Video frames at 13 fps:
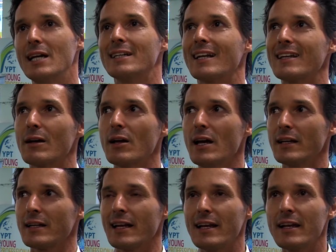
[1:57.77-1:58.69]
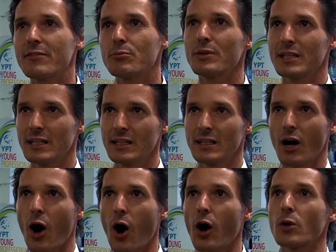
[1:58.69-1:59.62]
that they live within
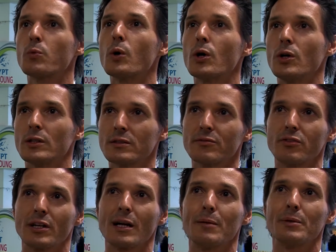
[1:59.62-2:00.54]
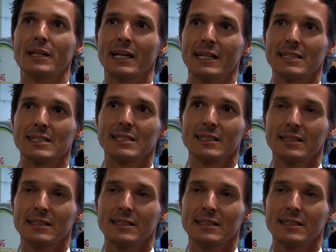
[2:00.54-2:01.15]
our world for a couple of days.